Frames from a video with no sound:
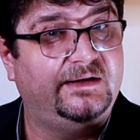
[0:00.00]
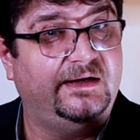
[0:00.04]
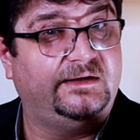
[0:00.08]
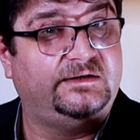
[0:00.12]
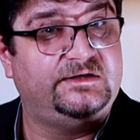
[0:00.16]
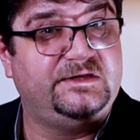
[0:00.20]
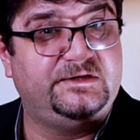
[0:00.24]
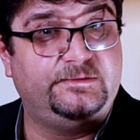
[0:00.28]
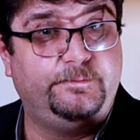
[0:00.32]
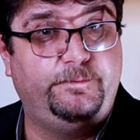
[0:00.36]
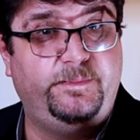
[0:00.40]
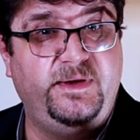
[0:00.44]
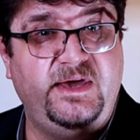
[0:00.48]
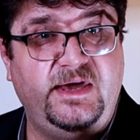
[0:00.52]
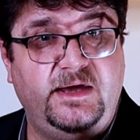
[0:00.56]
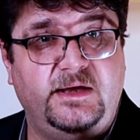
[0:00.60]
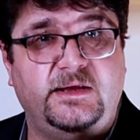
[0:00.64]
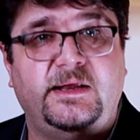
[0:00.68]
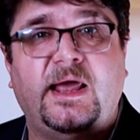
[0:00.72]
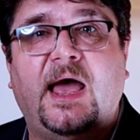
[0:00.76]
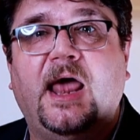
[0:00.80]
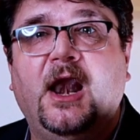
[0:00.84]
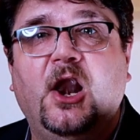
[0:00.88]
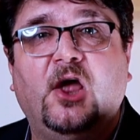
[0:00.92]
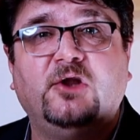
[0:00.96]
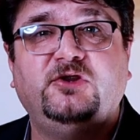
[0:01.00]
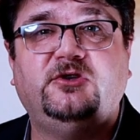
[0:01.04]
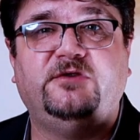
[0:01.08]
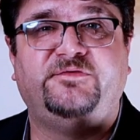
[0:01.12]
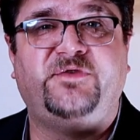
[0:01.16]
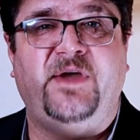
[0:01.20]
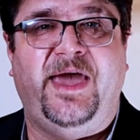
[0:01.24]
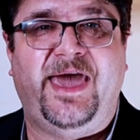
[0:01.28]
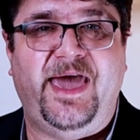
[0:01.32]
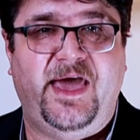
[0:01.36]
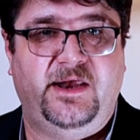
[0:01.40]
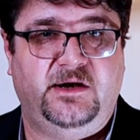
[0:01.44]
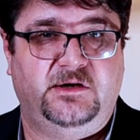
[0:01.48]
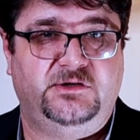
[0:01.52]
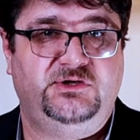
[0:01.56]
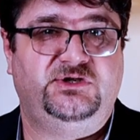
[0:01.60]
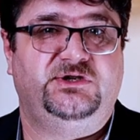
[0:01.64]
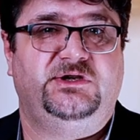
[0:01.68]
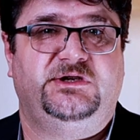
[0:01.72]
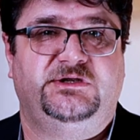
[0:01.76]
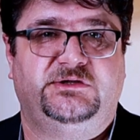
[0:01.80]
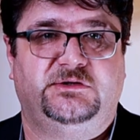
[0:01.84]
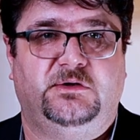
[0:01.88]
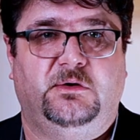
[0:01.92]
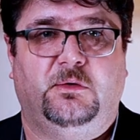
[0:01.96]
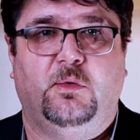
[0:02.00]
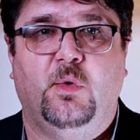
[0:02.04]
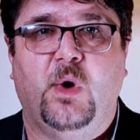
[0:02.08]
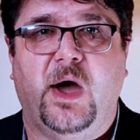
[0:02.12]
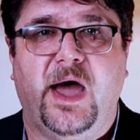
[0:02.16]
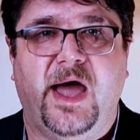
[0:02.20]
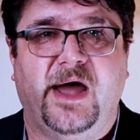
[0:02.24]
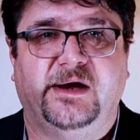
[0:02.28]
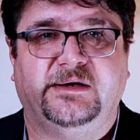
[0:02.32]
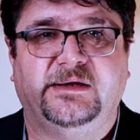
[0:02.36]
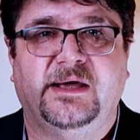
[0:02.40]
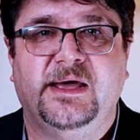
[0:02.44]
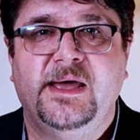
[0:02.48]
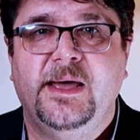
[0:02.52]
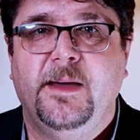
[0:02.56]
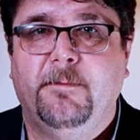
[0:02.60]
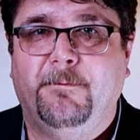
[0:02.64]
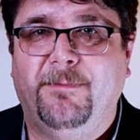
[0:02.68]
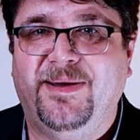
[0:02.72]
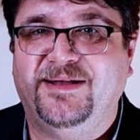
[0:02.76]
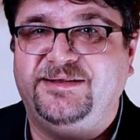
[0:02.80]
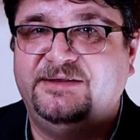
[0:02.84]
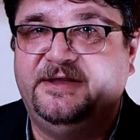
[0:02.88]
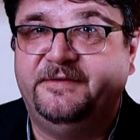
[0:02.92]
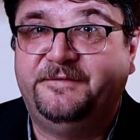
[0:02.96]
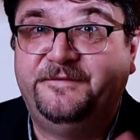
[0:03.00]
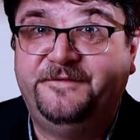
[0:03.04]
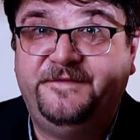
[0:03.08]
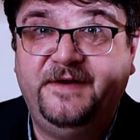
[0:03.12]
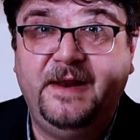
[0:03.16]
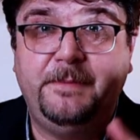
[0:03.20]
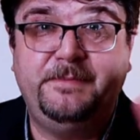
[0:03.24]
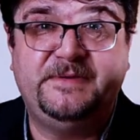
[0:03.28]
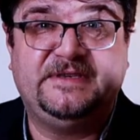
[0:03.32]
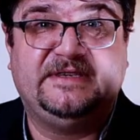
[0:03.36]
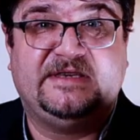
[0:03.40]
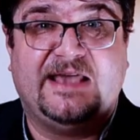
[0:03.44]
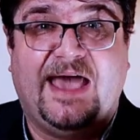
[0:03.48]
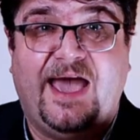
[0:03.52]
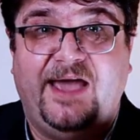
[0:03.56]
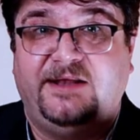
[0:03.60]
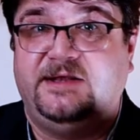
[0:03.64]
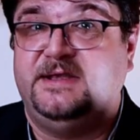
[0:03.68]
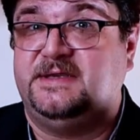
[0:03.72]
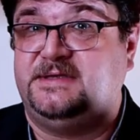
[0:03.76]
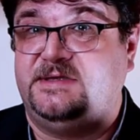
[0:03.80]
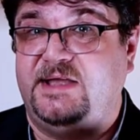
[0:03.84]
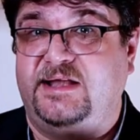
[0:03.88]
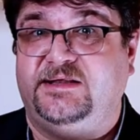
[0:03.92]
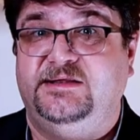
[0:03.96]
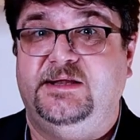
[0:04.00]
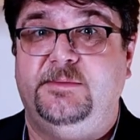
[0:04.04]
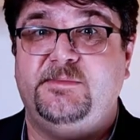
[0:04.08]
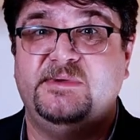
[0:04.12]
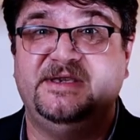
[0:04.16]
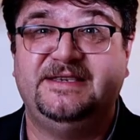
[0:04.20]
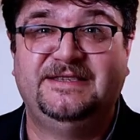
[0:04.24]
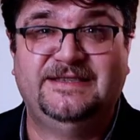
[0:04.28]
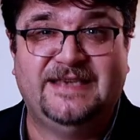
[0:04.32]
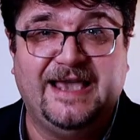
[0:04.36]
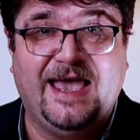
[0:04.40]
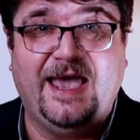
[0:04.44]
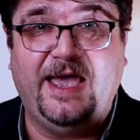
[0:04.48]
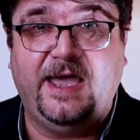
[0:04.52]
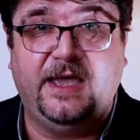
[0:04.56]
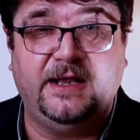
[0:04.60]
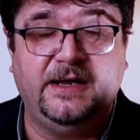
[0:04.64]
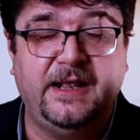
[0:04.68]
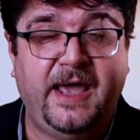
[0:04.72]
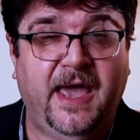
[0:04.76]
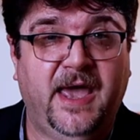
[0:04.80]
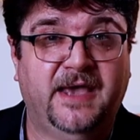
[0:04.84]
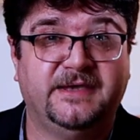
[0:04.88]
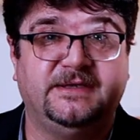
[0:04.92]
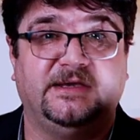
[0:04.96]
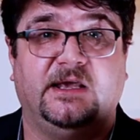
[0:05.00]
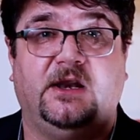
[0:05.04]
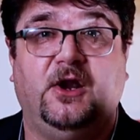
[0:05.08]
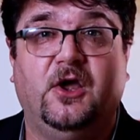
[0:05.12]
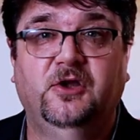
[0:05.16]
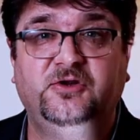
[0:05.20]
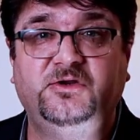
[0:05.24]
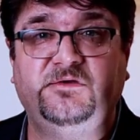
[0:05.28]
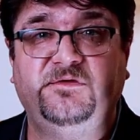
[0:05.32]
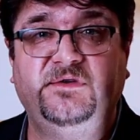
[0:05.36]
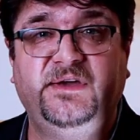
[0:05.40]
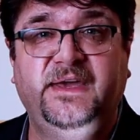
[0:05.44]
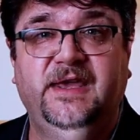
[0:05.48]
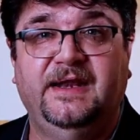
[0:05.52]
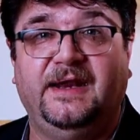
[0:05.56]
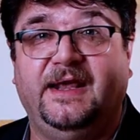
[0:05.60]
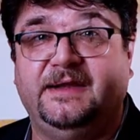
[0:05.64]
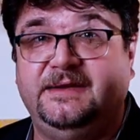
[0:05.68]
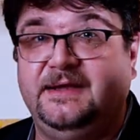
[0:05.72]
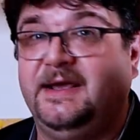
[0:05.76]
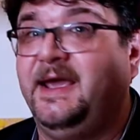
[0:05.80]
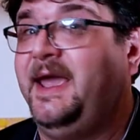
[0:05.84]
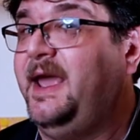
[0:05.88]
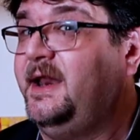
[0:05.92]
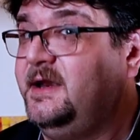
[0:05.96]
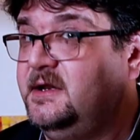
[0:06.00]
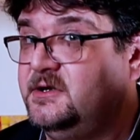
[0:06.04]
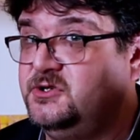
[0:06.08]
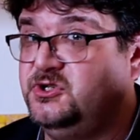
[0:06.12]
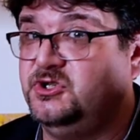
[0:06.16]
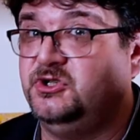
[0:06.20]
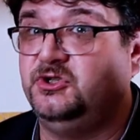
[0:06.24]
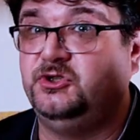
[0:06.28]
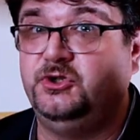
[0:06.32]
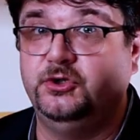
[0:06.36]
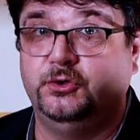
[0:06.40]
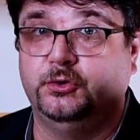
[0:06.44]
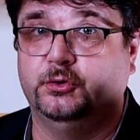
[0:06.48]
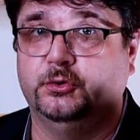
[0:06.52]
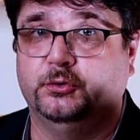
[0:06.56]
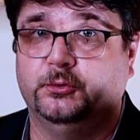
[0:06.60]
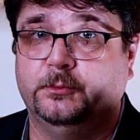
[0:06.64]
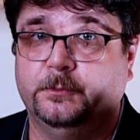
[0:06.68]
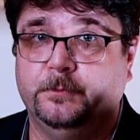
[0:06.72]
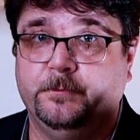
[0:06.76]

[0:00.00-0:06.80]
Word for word: that speed, a lot of energy is required, but the flip side is that the missile has a lot of kinetic energy too.